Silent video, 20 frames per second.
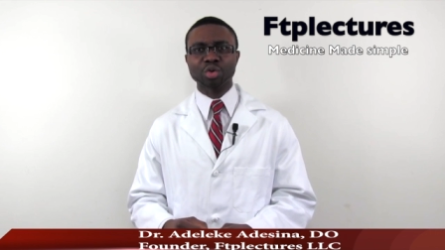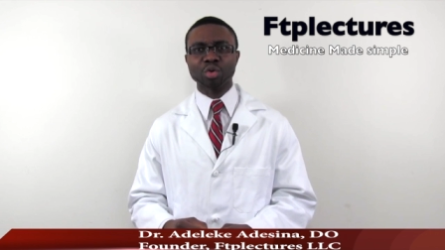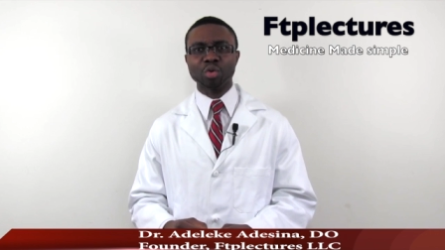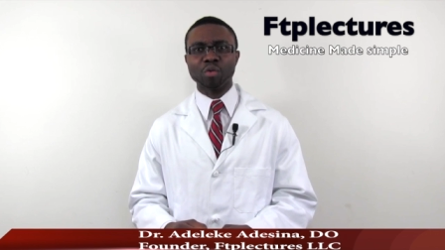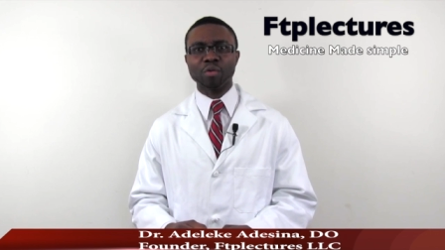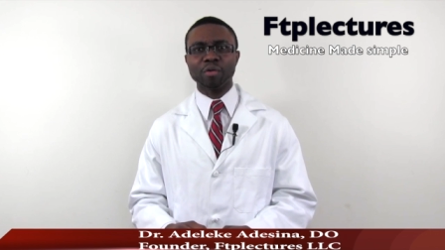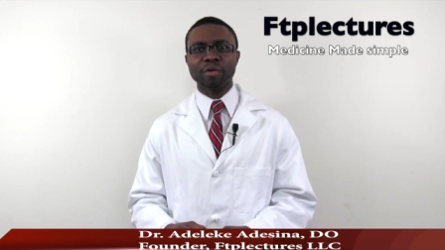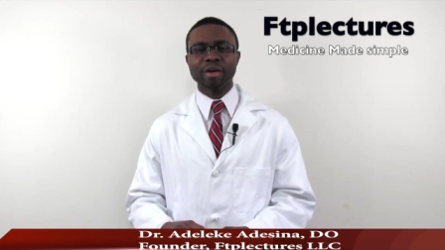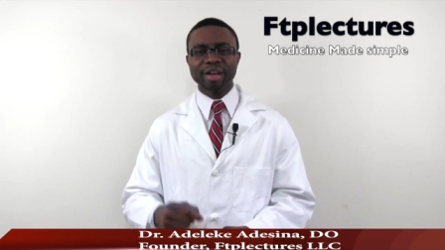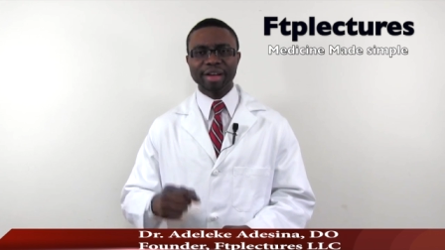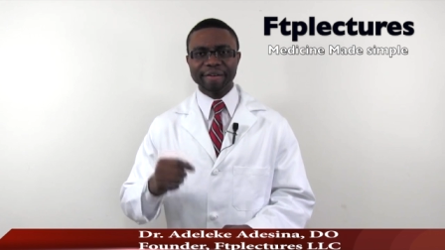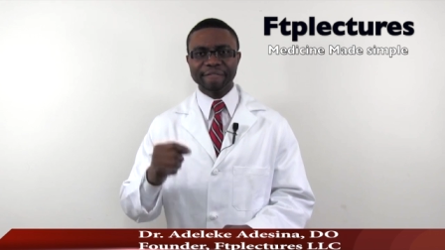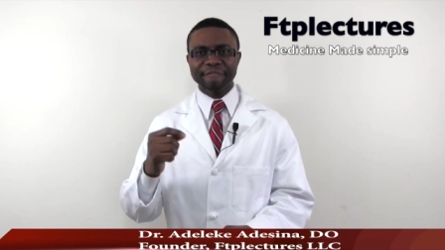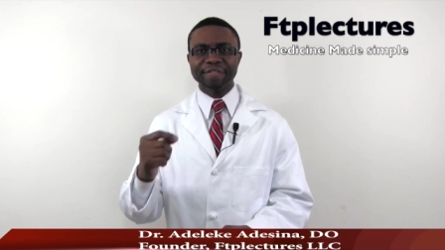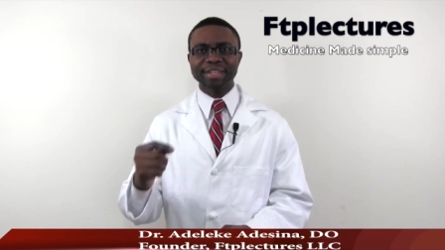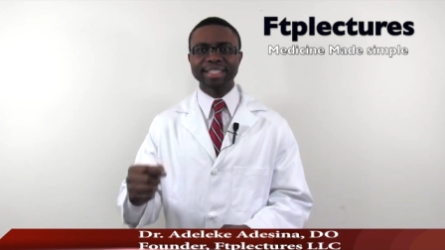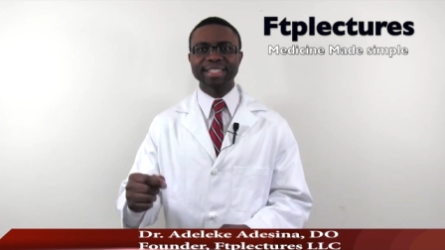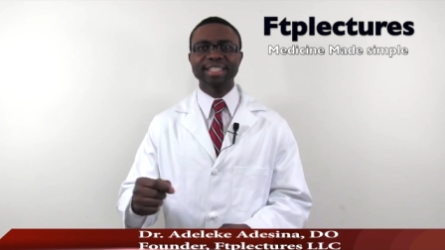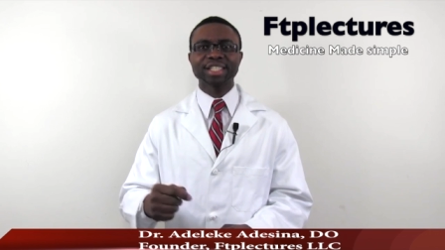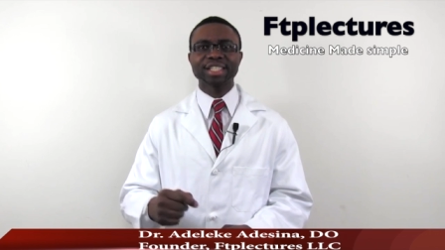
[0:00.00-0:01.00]
school,
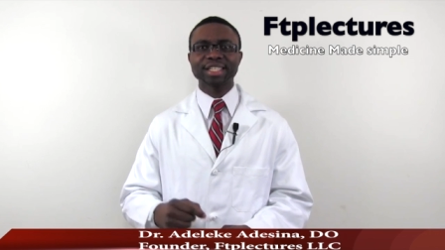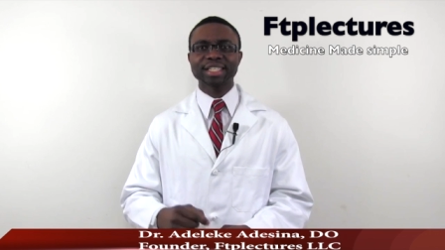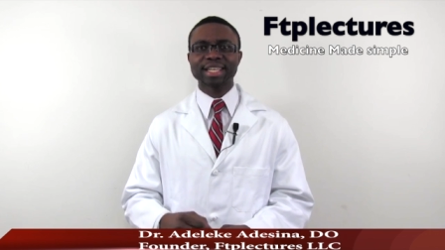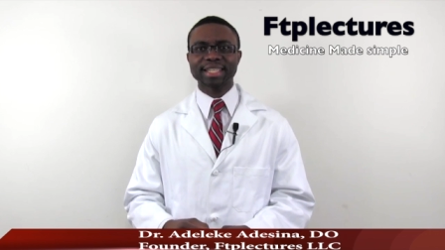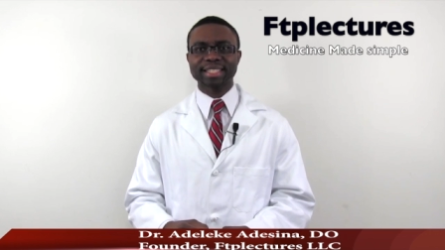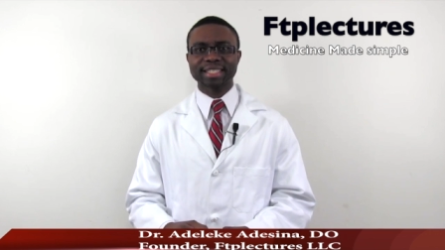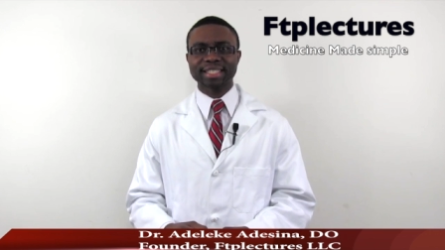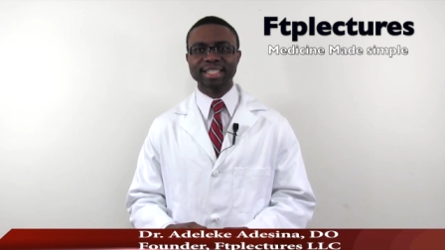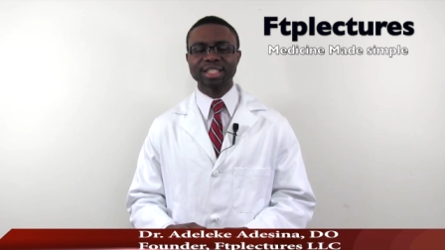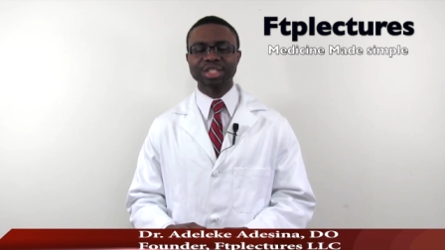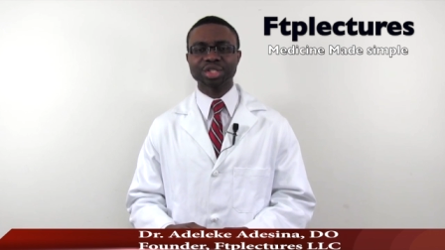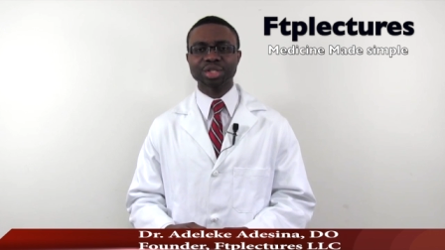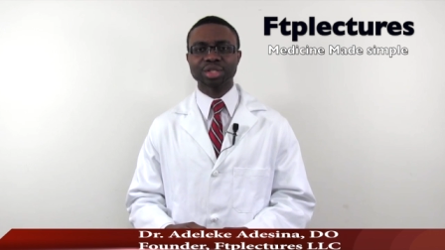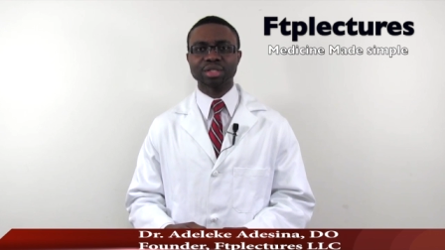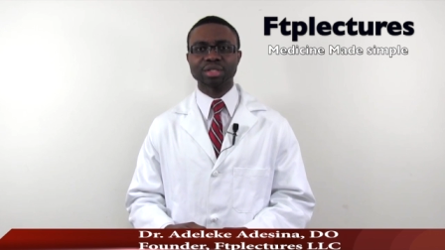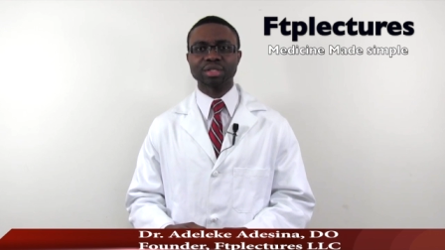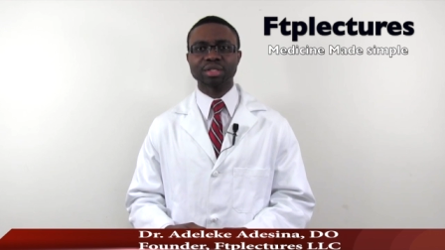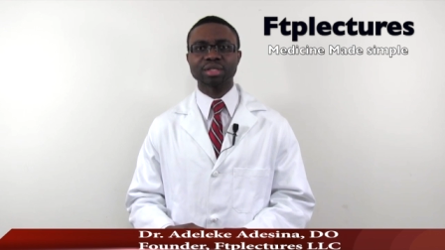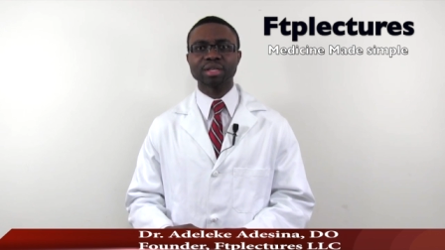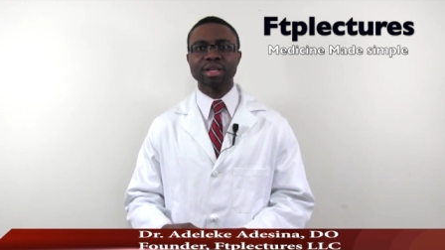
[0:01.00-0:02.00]
physician
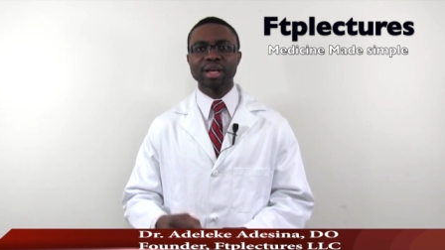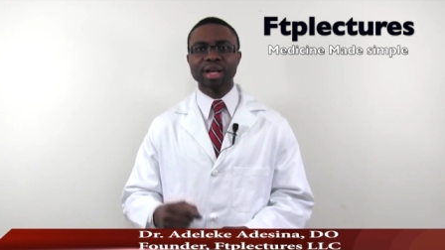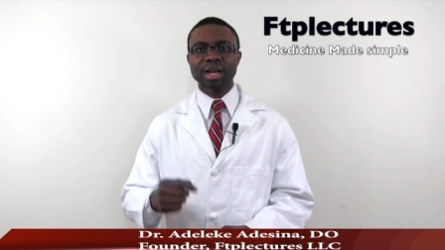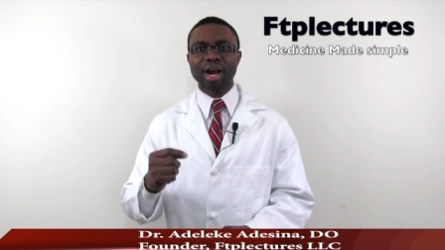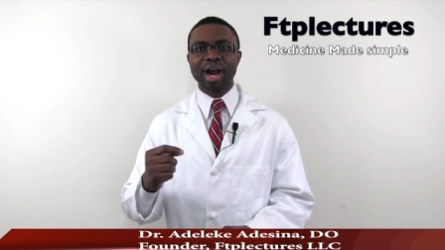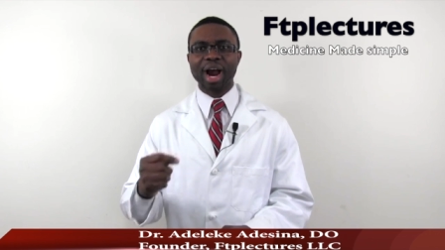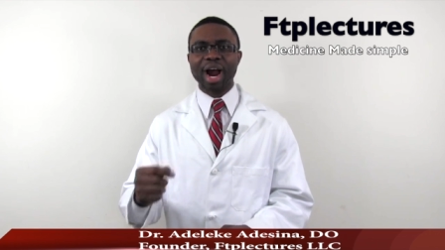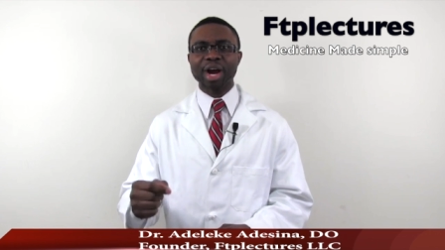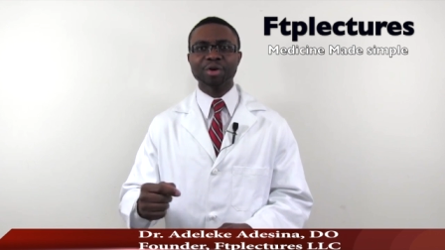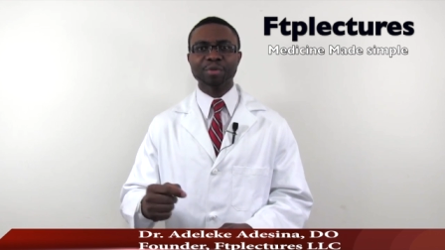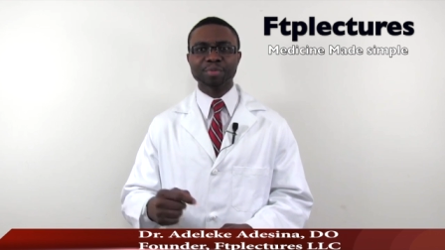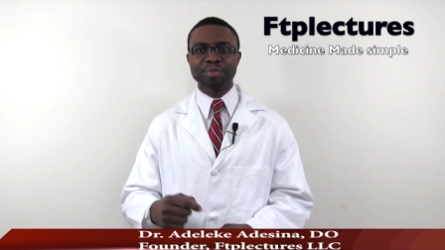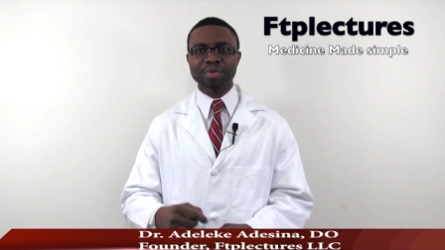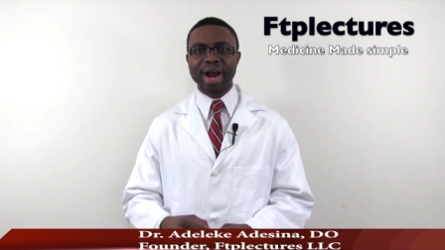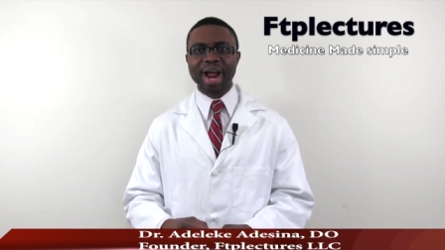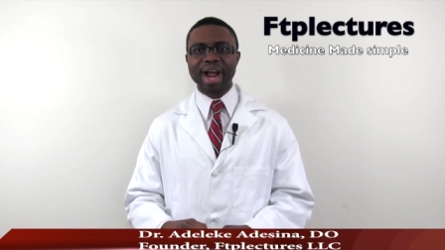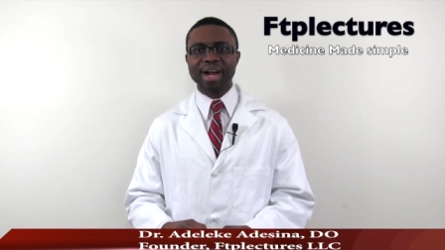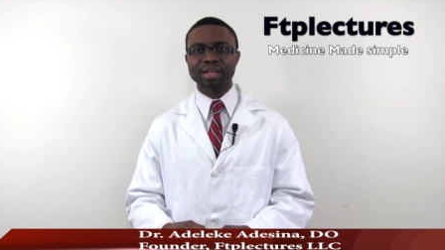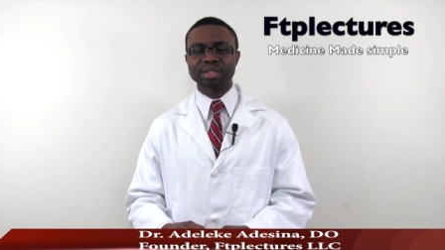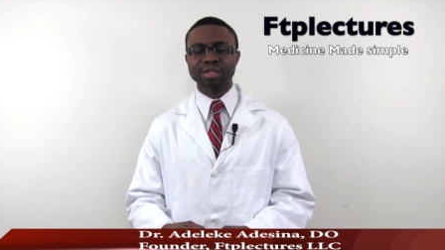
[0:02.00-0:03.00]
assistants,
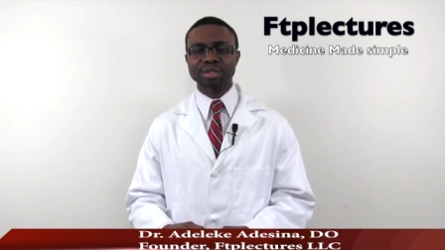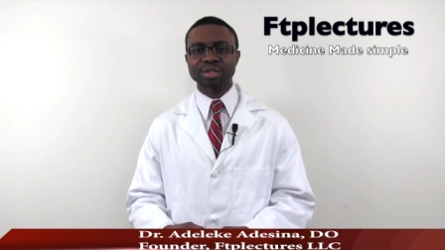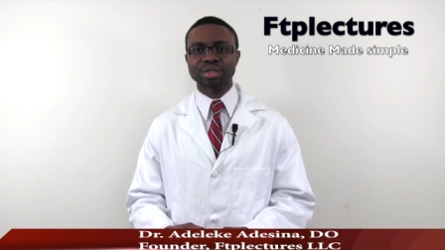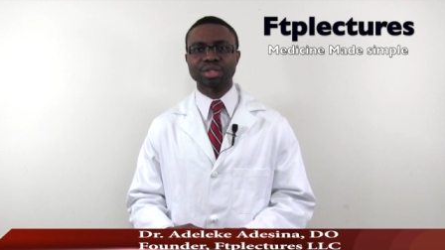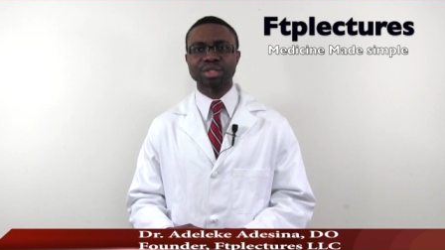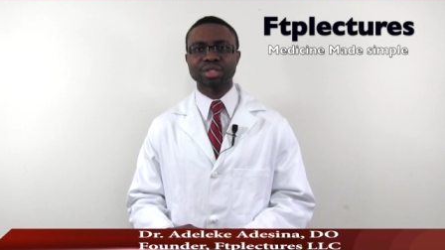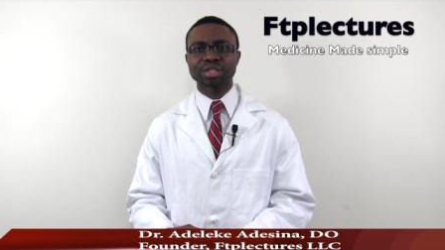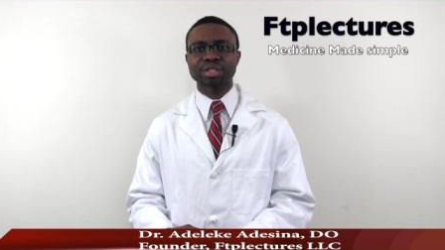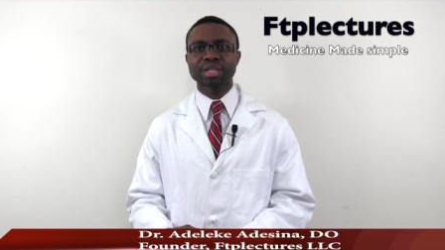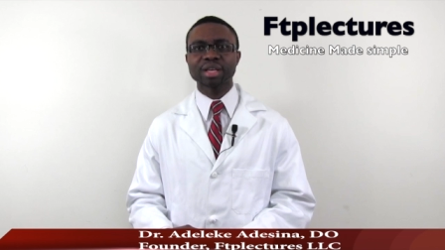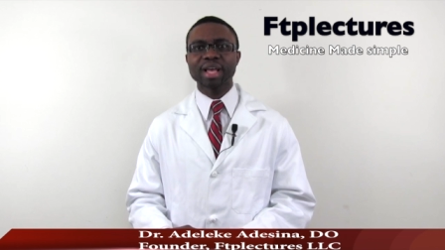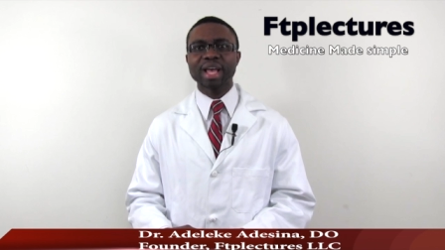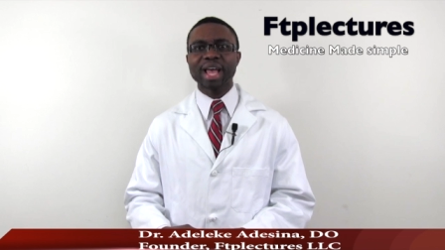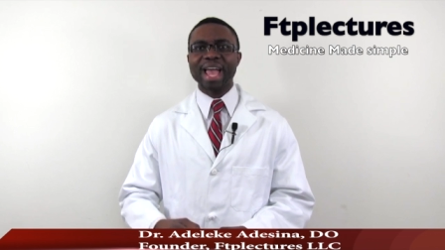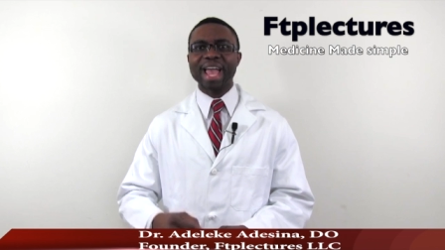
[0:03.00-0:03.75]
chiropractors,